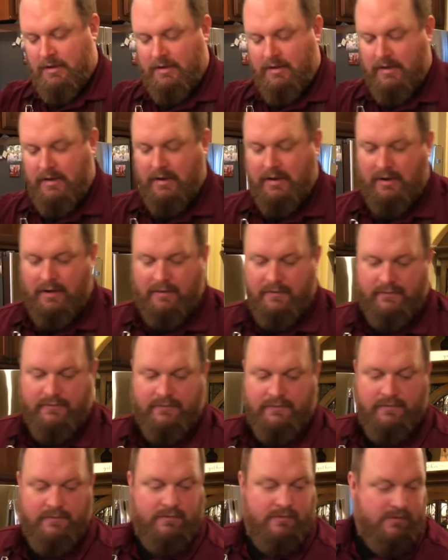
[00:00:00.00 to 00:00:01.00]
that
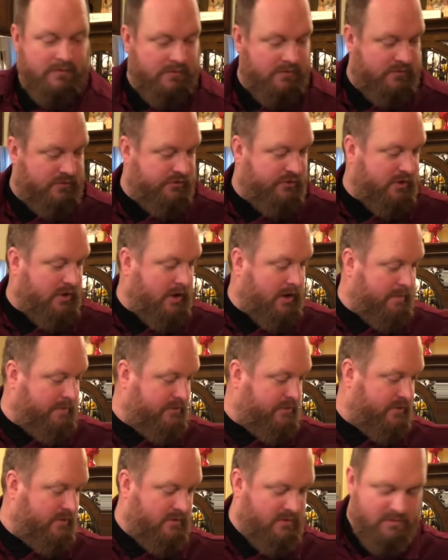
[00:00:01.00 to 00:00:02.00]
I've
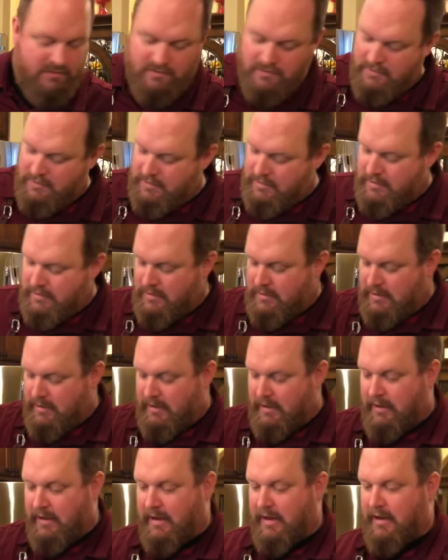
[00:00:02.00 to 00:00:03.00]
chopped
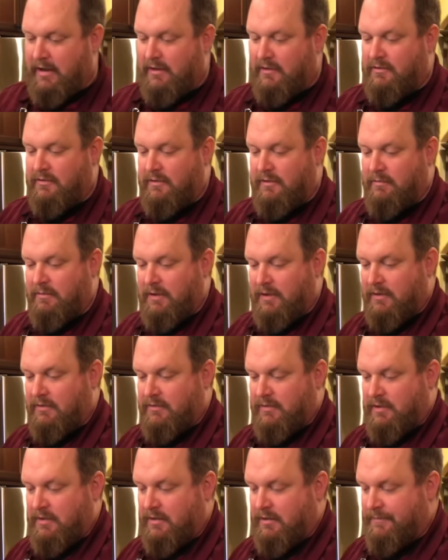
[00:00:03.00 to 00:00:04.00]
and added to the mix
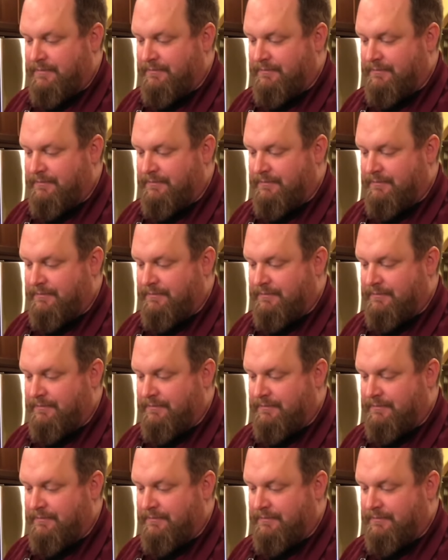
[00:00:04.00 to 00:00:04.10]
here.